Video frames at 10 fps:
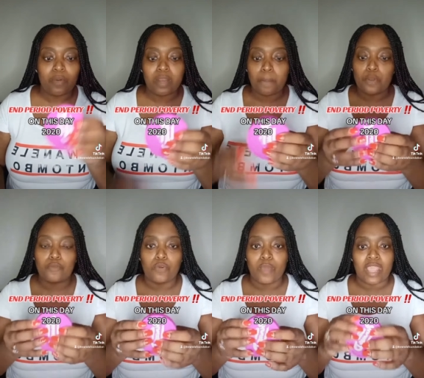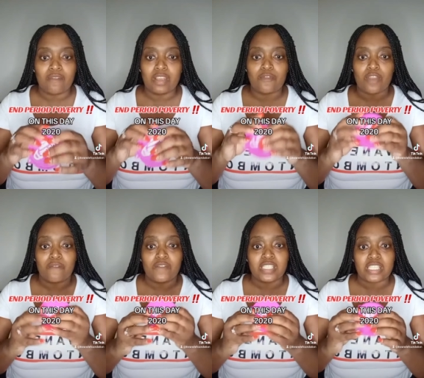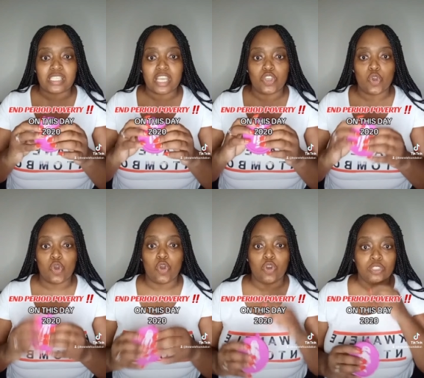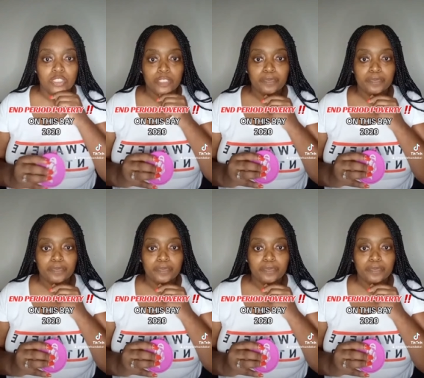And what a beautiful way, even if you're visiting your